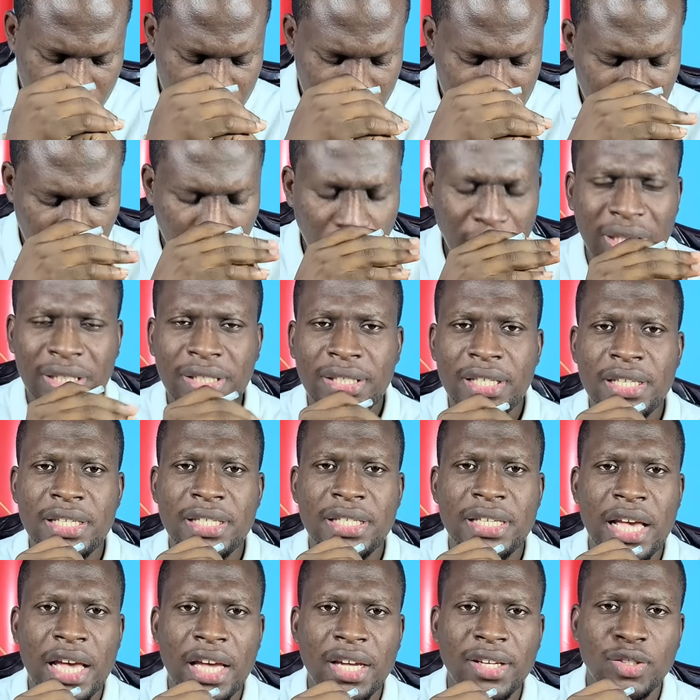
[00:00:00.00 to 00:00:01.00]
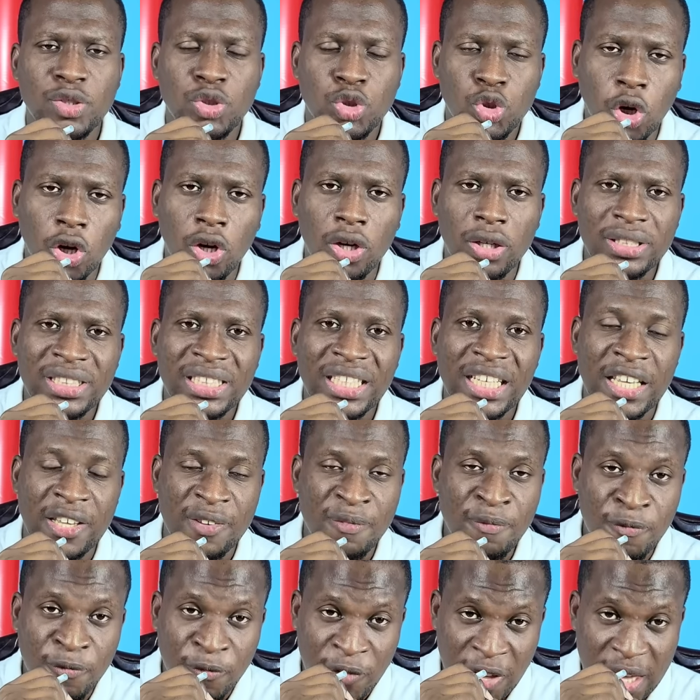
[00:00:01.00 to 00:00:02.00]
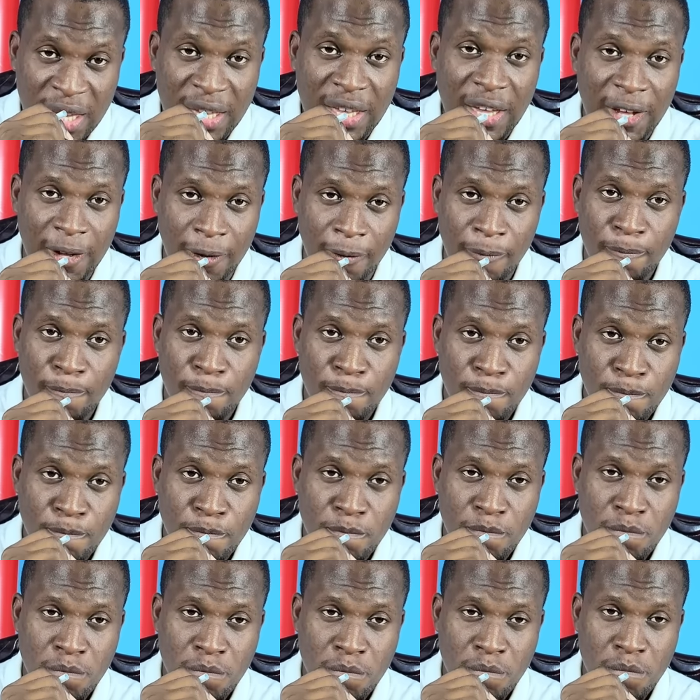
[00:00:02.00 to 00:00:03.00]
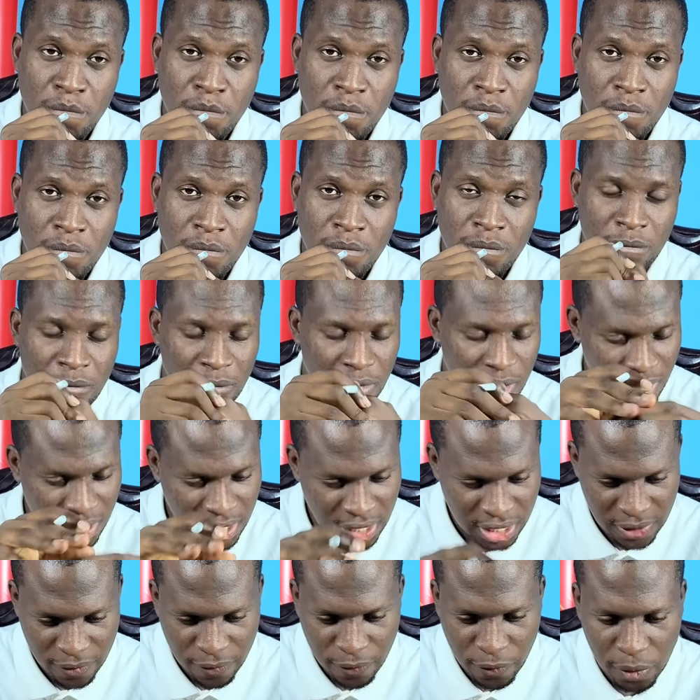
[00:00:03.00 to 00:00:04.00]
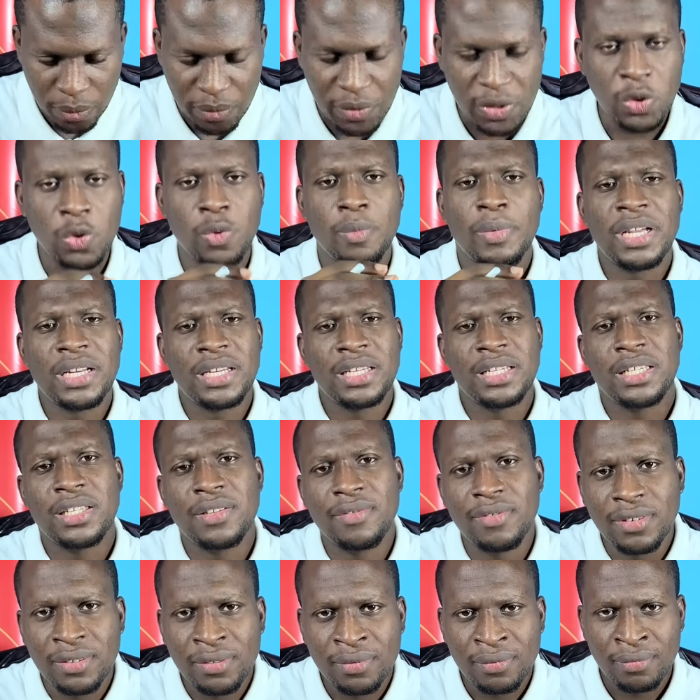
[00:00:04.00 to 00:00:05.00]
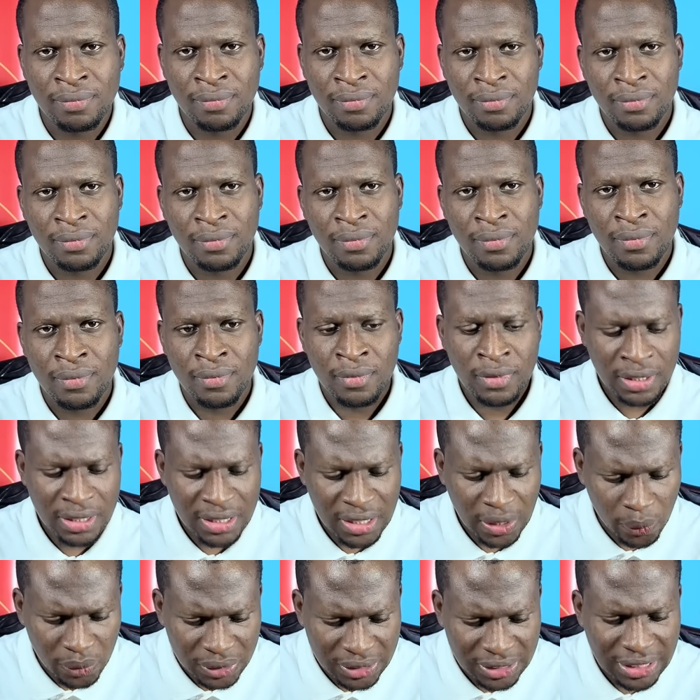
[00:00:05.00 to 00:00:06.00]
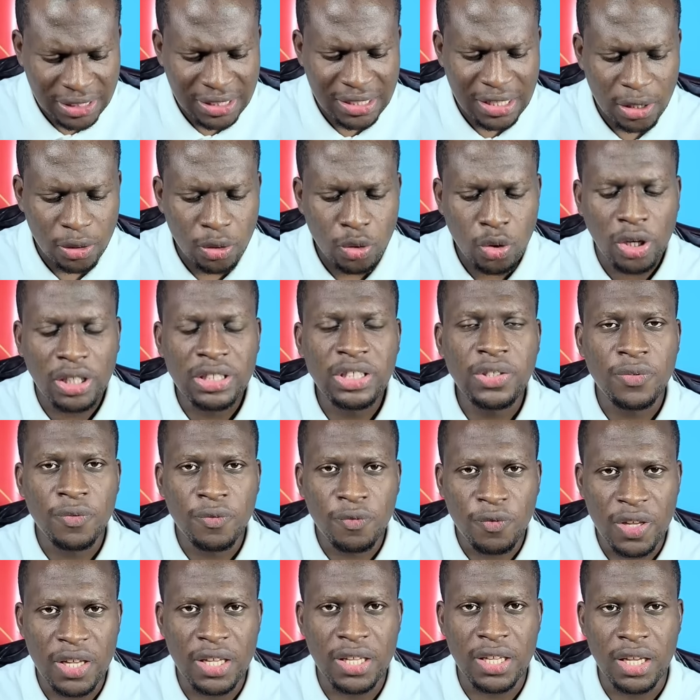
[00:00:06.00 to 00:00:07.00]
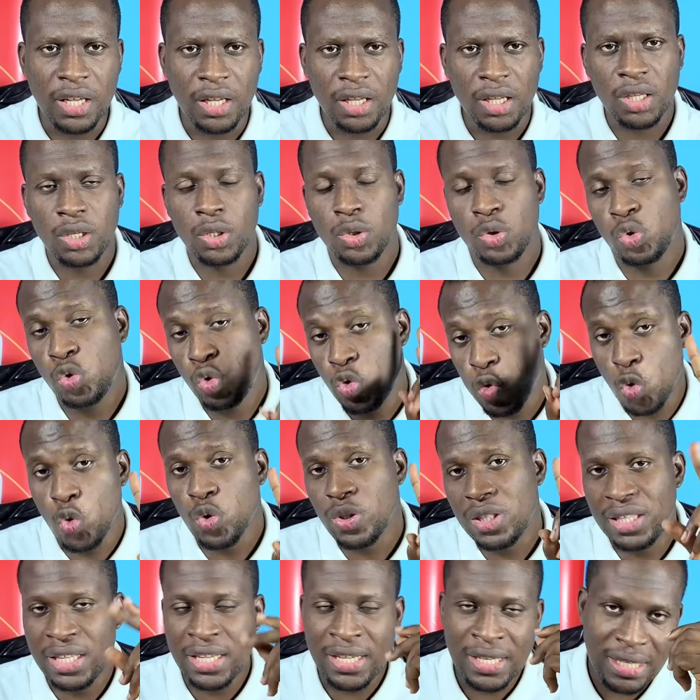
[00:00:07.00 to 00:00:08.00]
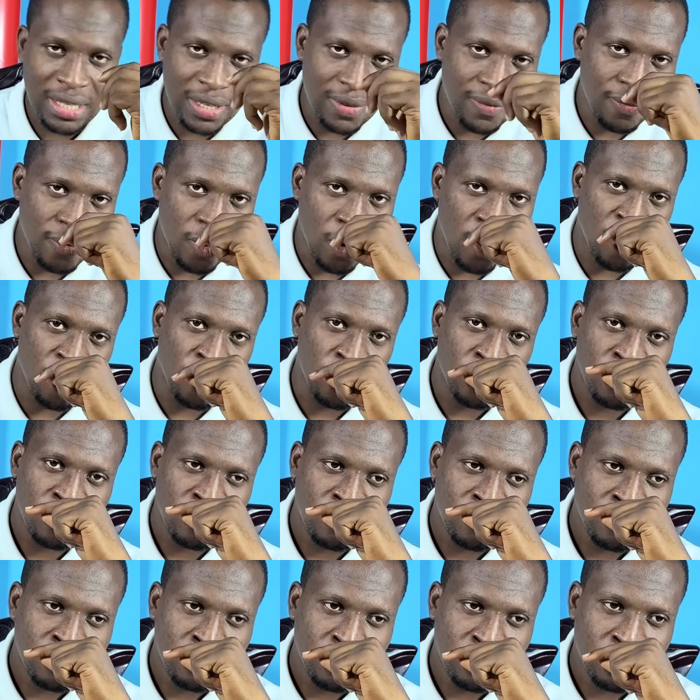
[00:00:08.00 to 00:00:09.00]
So, what to say, George Mfegue? Take it from Sobeti. So, what to say, George Mfegue? Two things involved.